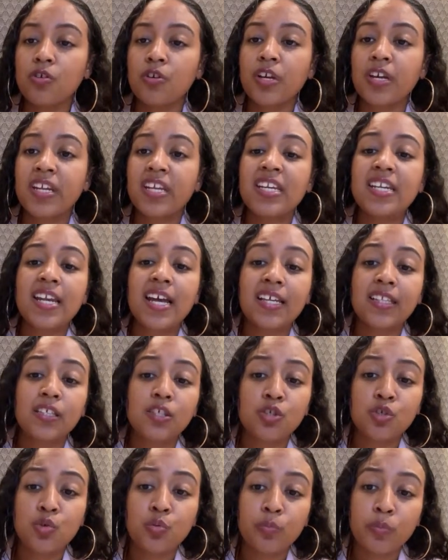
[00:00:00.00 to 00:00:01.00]
getting
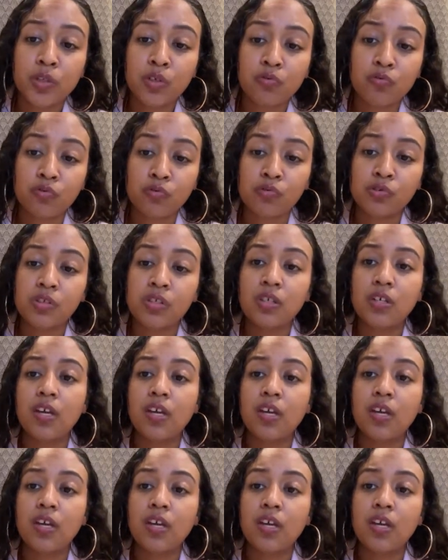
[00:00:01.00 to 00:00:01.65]
92 minerals